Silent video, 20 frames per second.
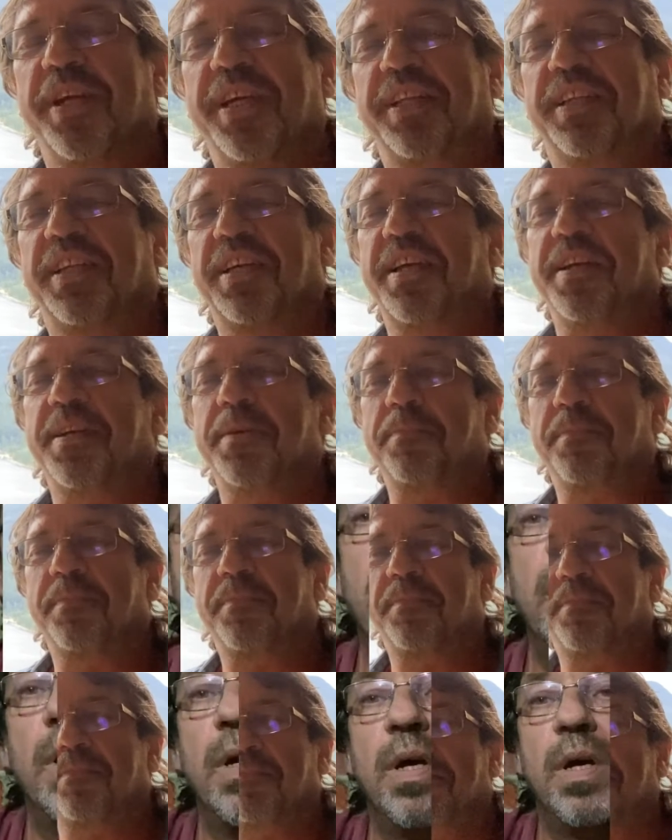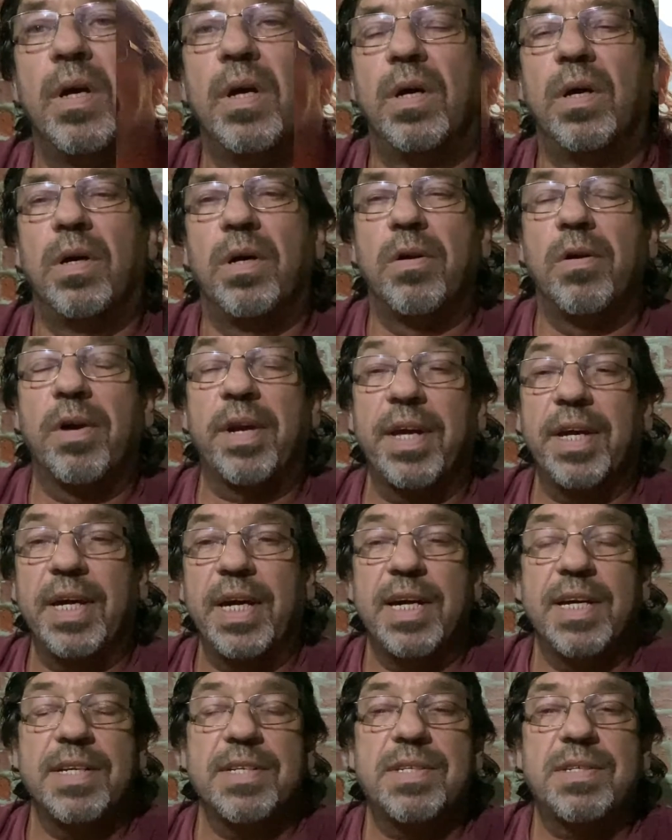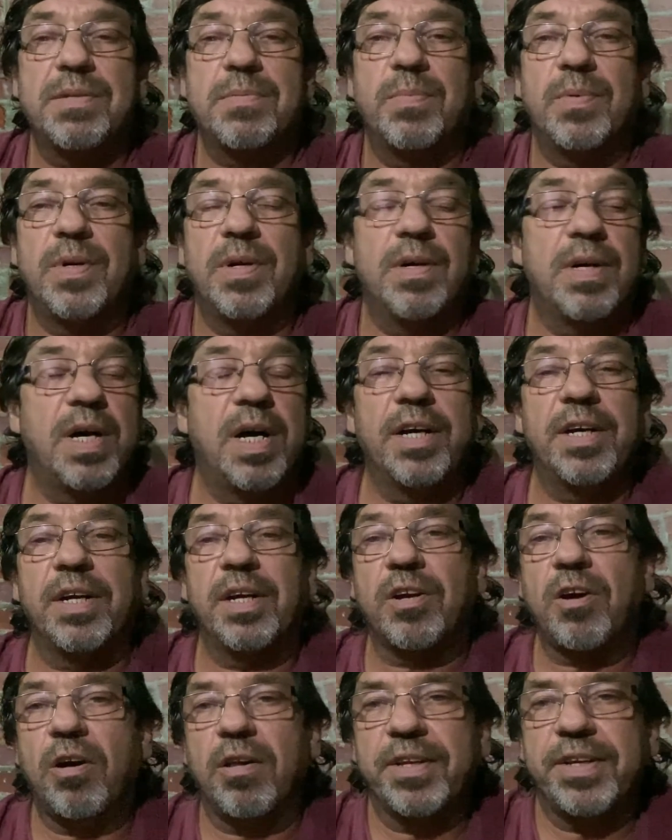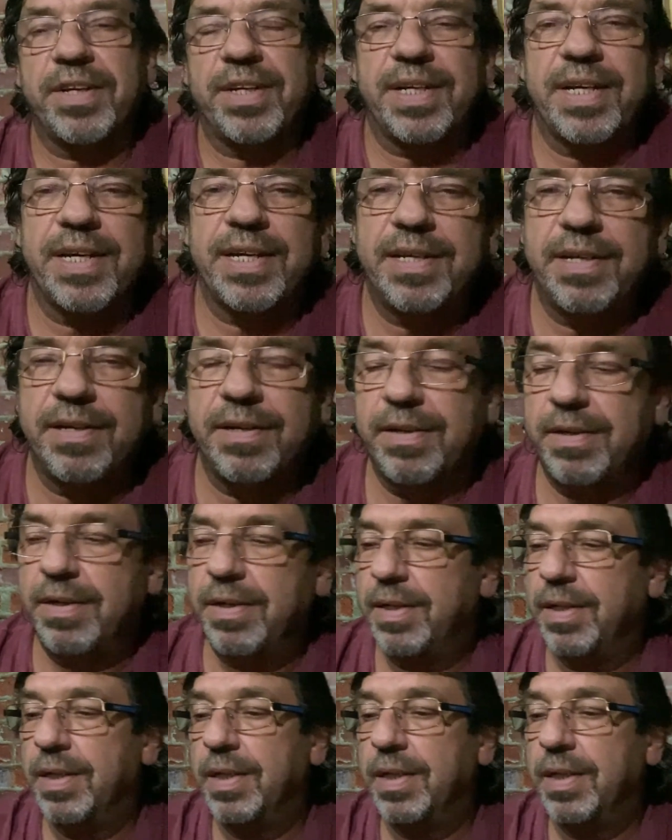I hit the hay. Okay, guys. Well, I'm going to call it a night here.